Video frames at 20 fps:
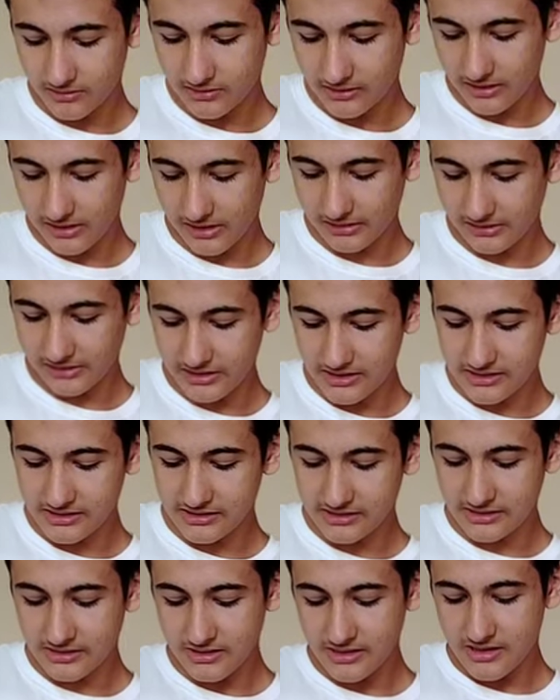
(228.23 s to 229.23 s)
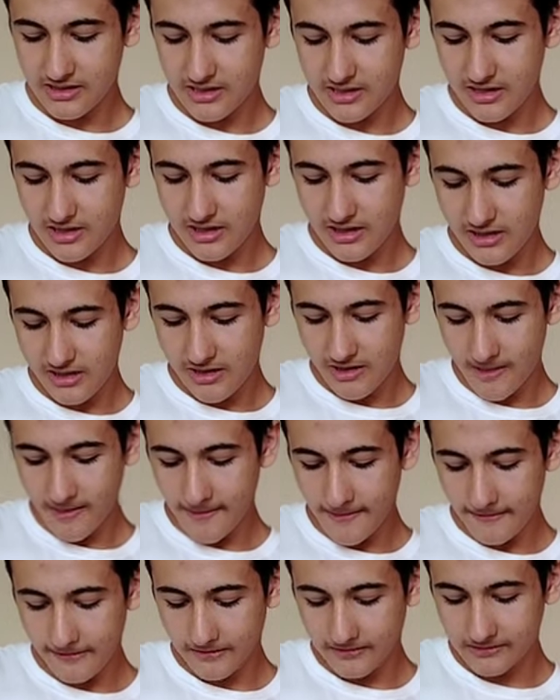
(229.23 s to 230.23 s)
Like this,
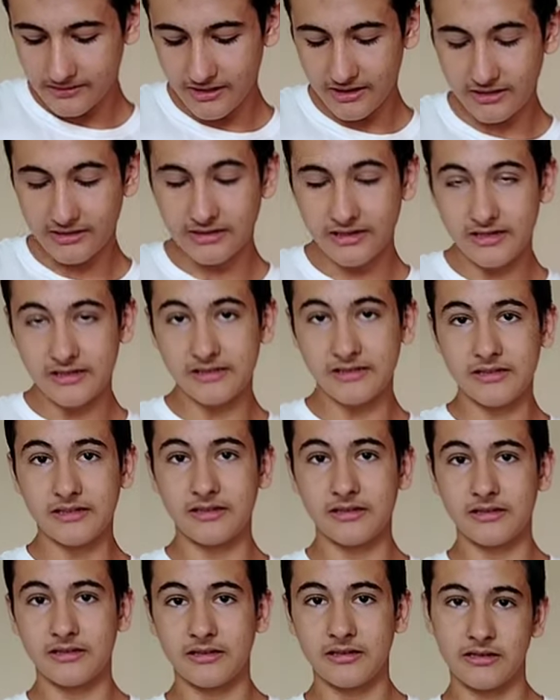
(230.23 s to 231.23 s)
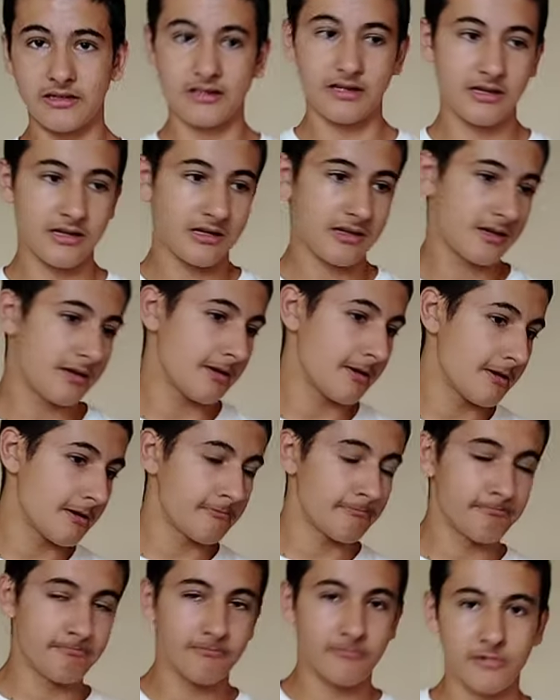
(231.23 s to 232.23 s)
like this
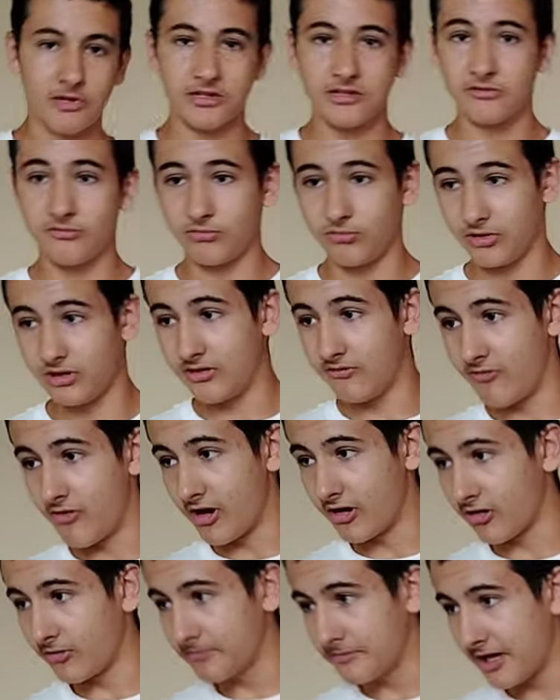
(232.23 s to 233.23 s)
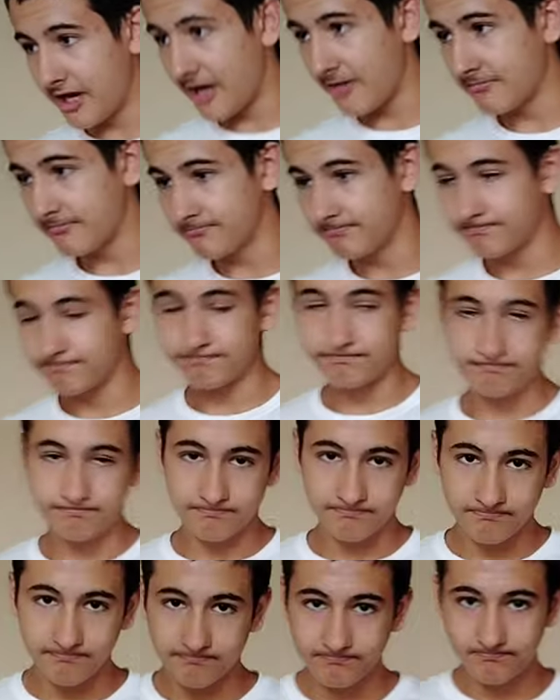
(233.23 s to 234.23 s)
if we develop them
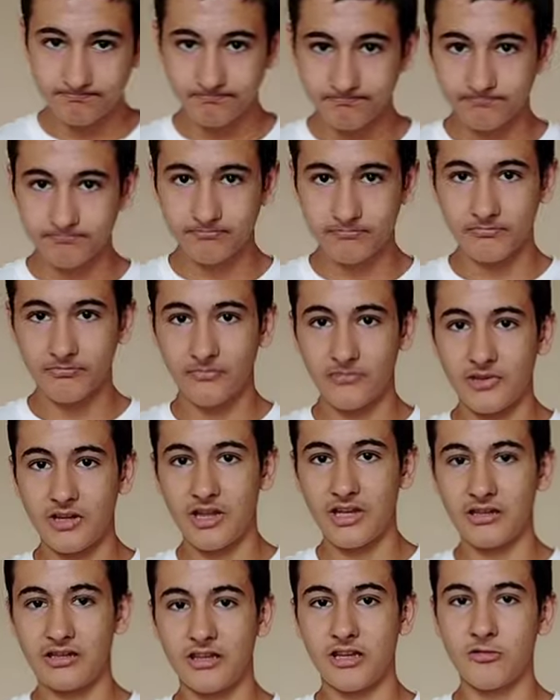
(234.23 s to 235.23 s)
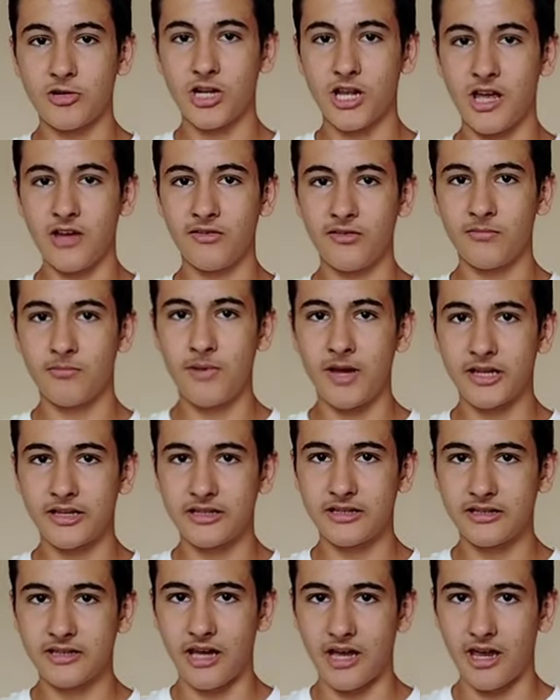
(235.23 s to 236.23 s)
then they will have a bad
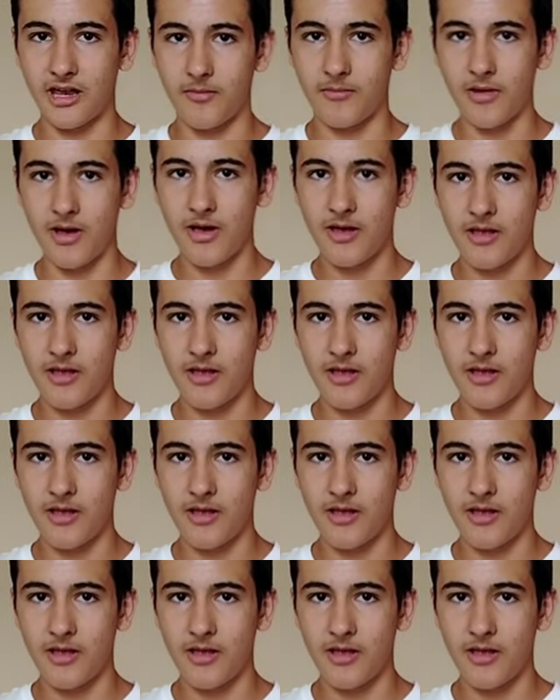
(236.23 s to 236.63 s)
time